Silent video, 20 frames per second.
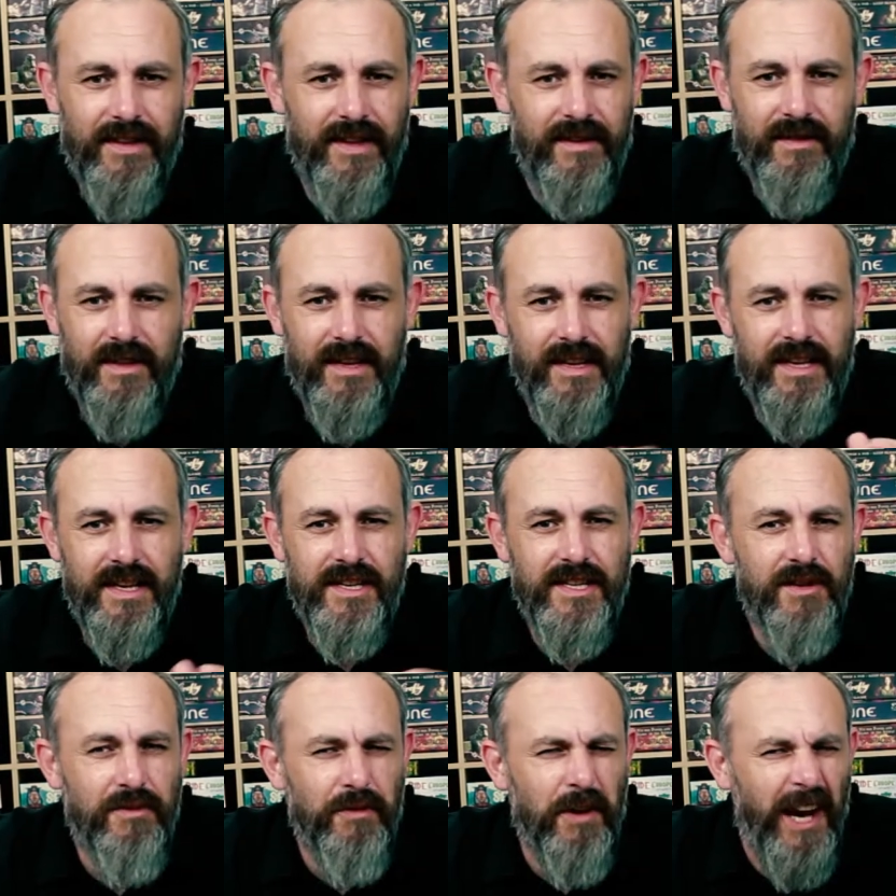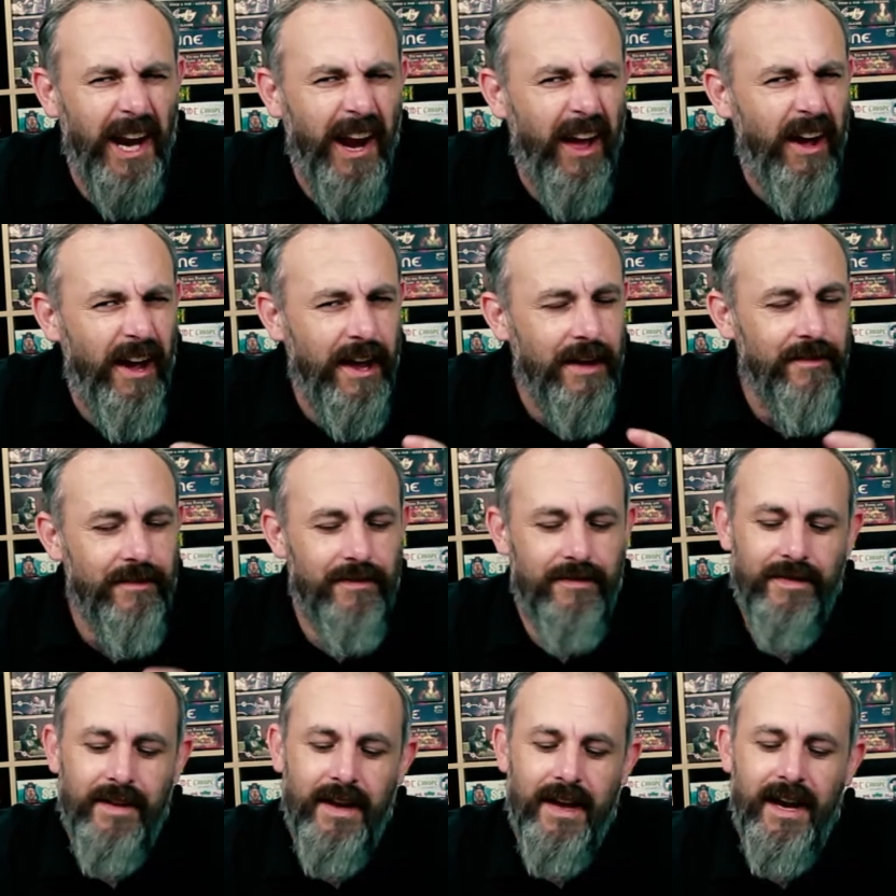It's still
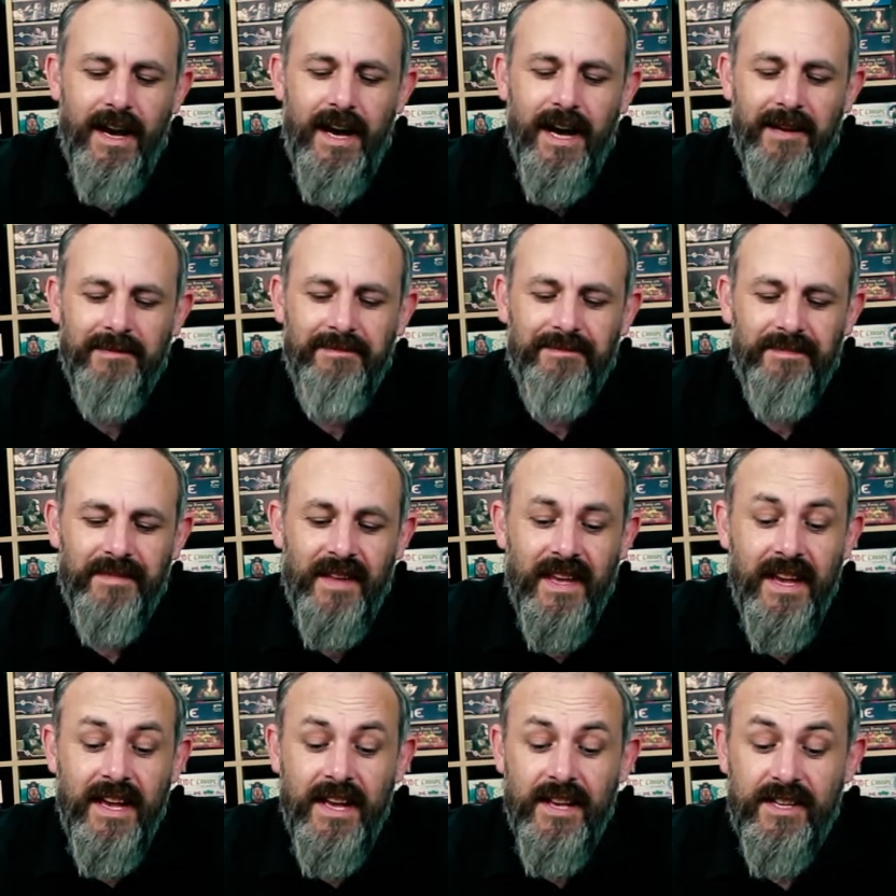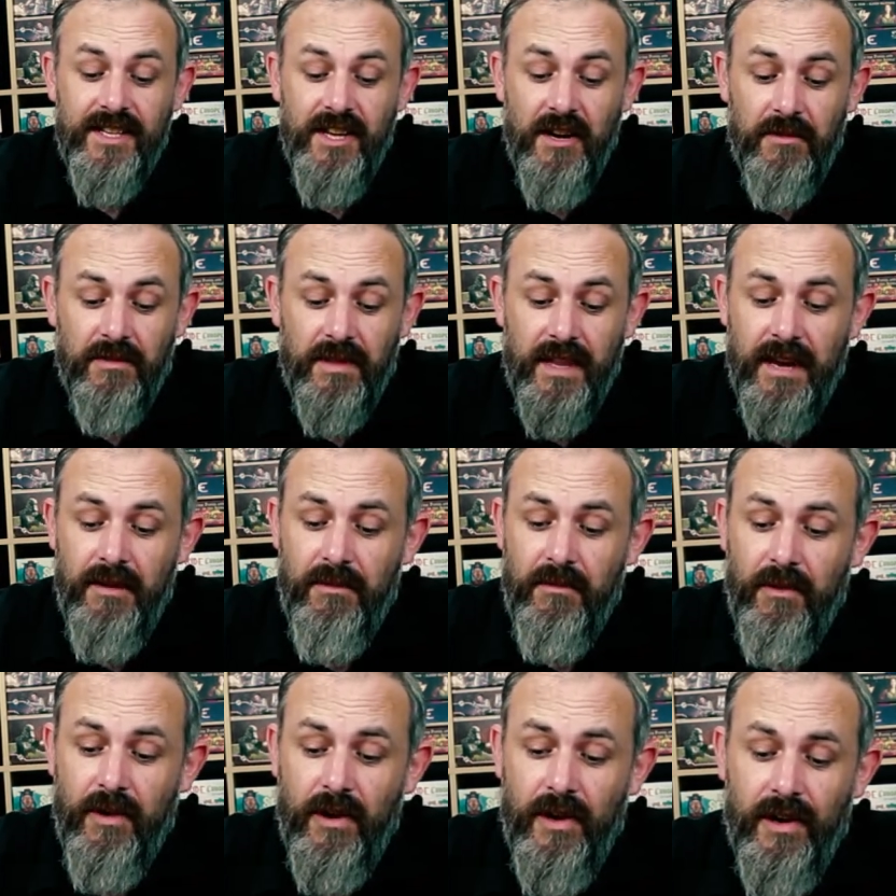alive. So
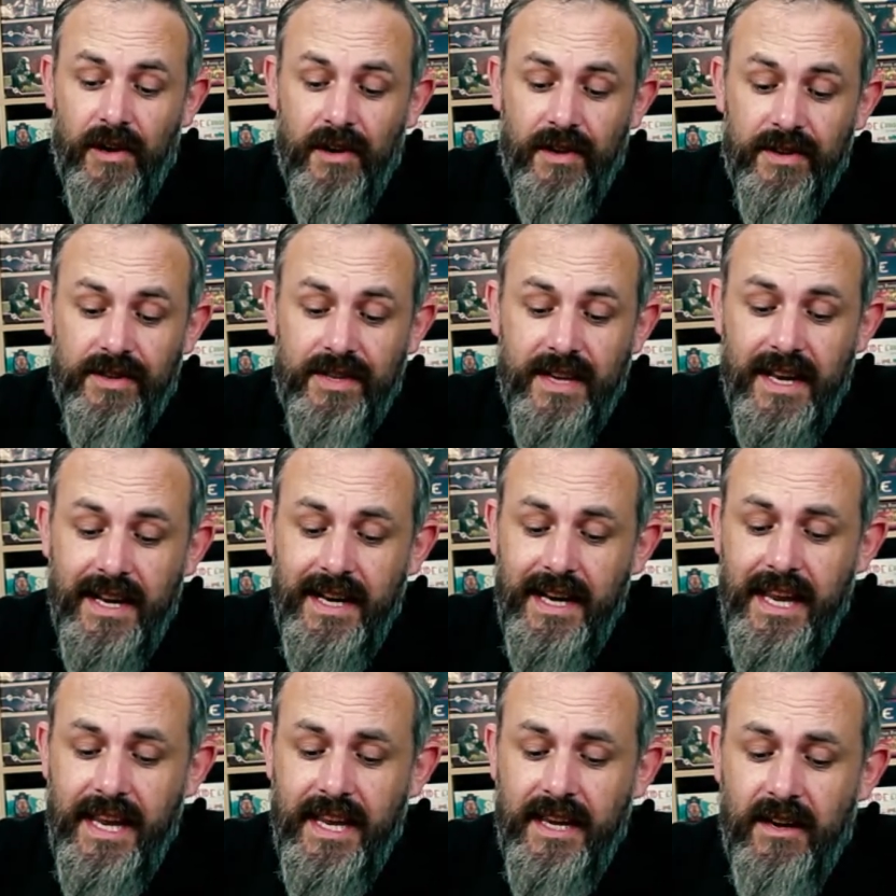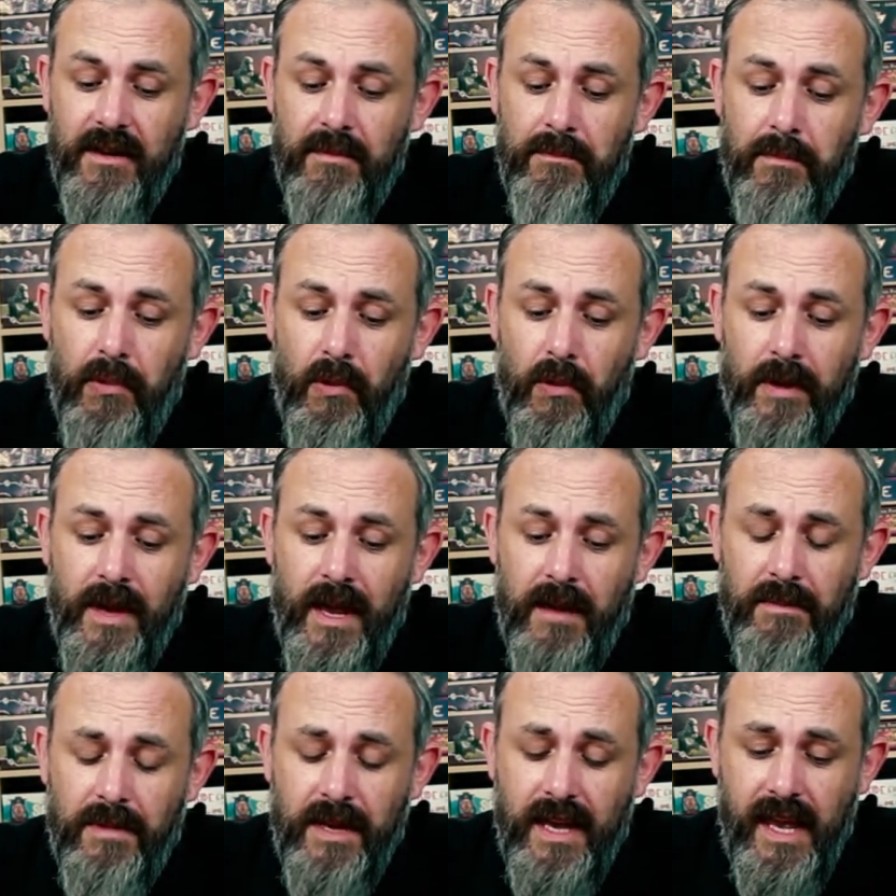there was a link on Board
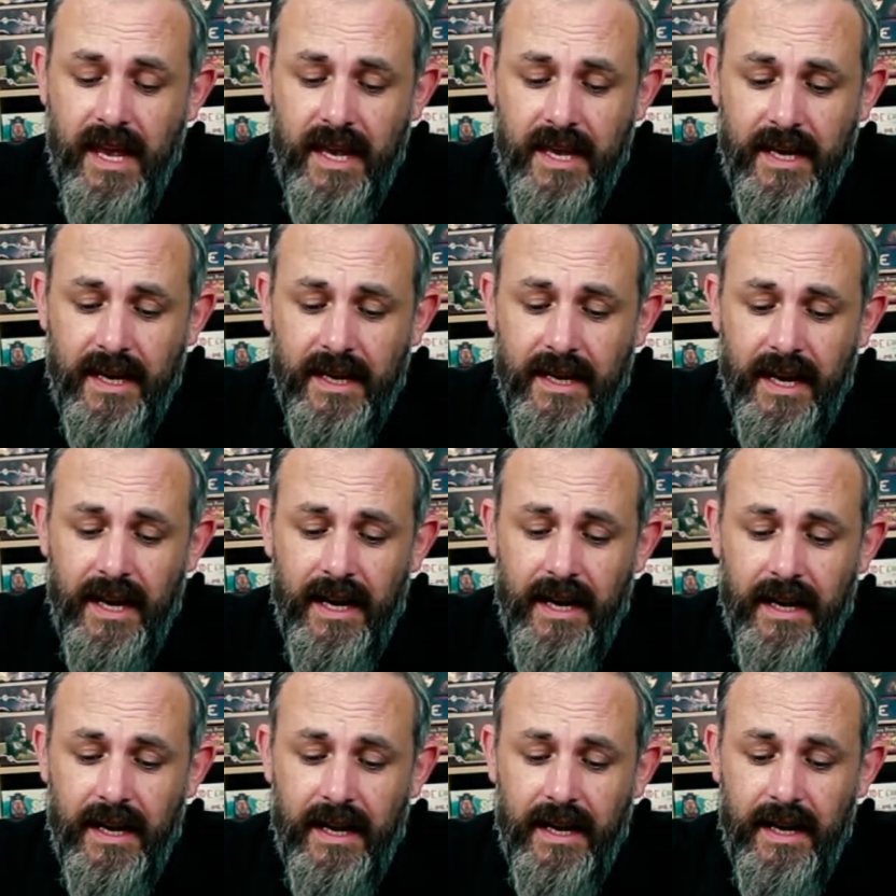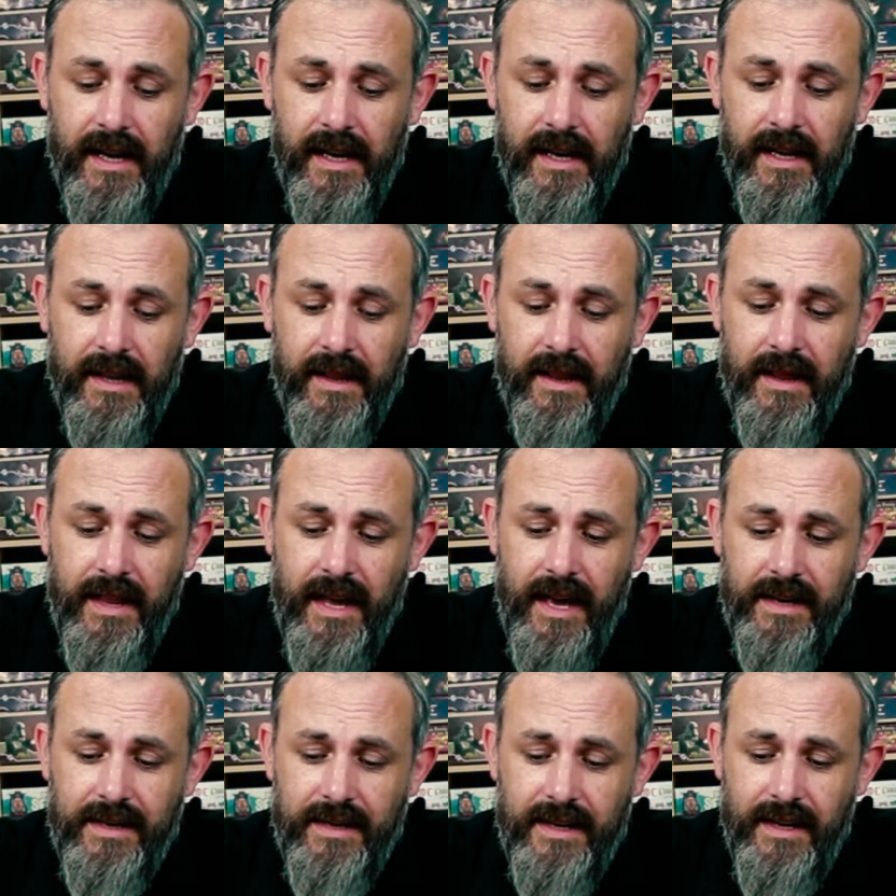Game Geek
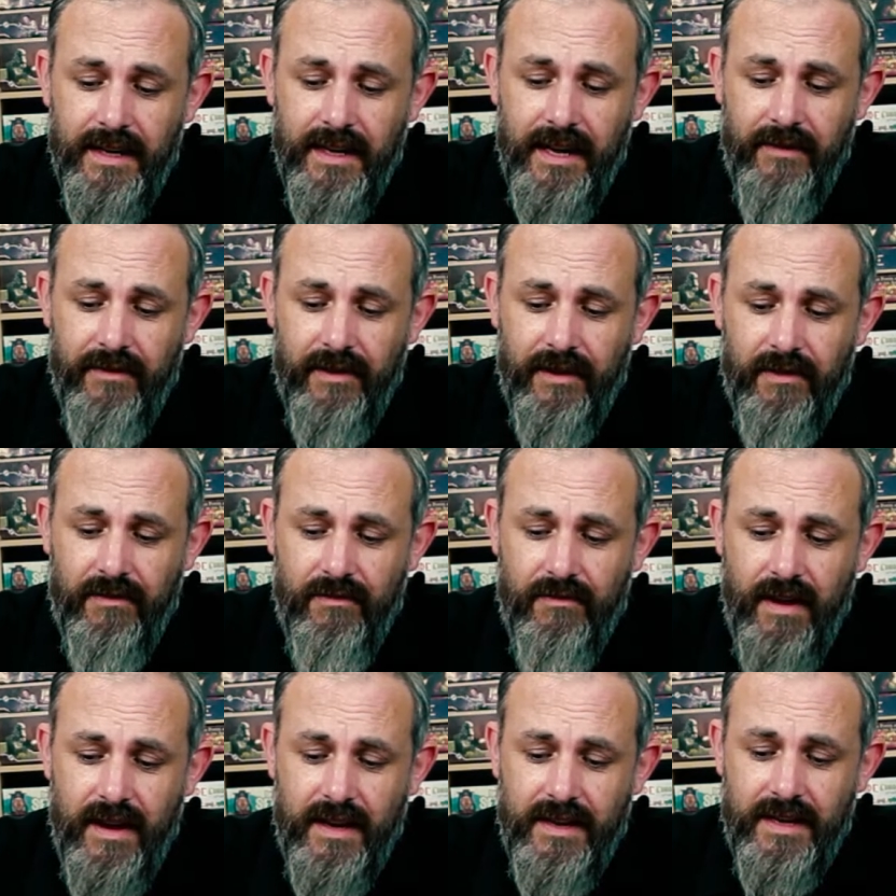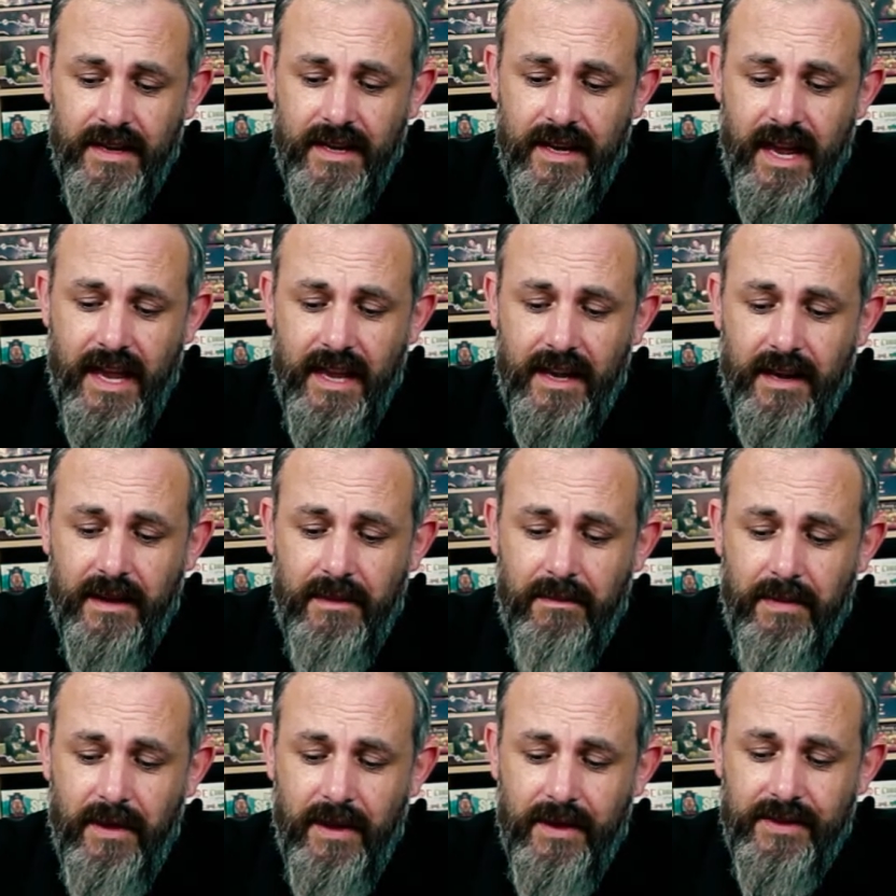that another great
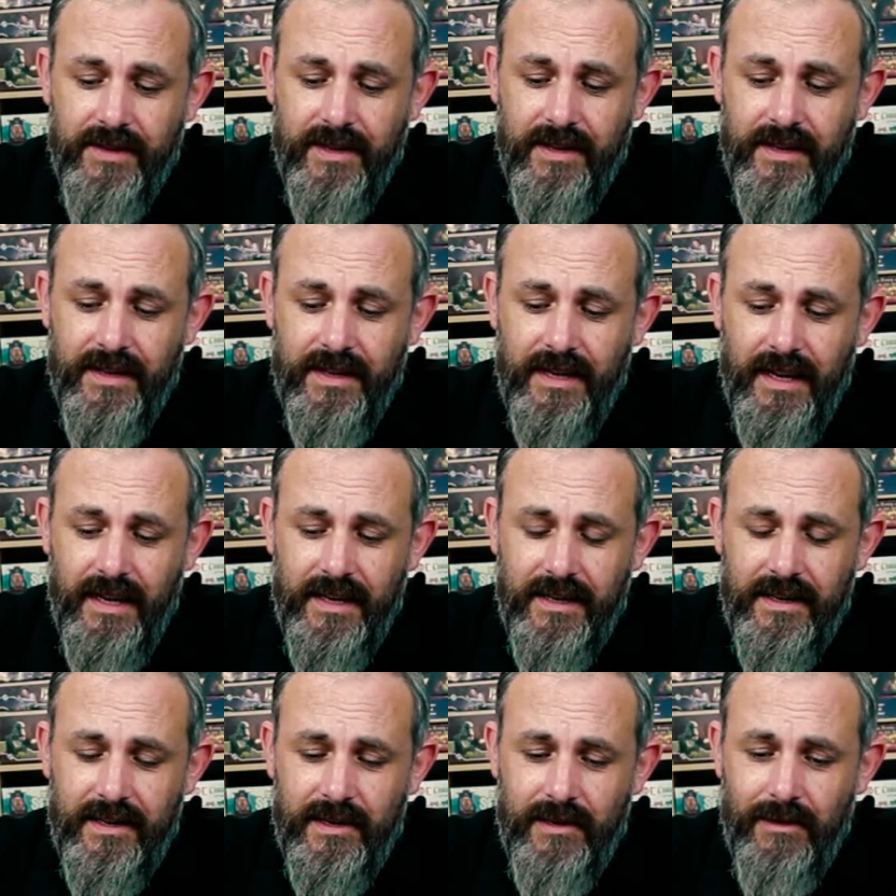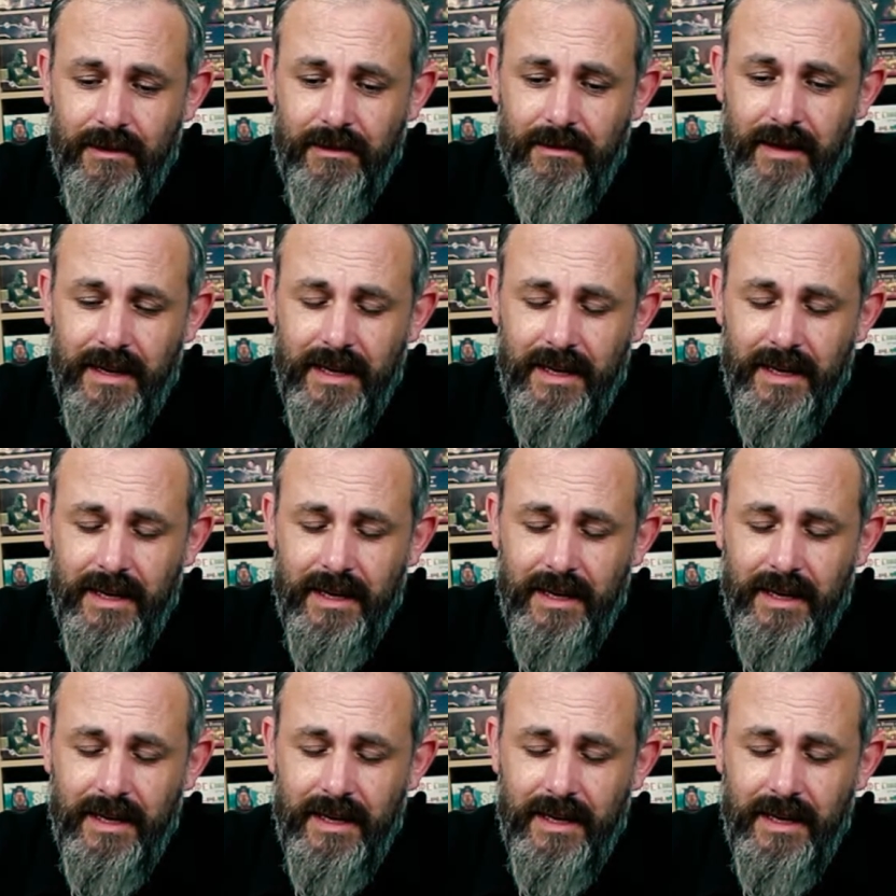geek person did do,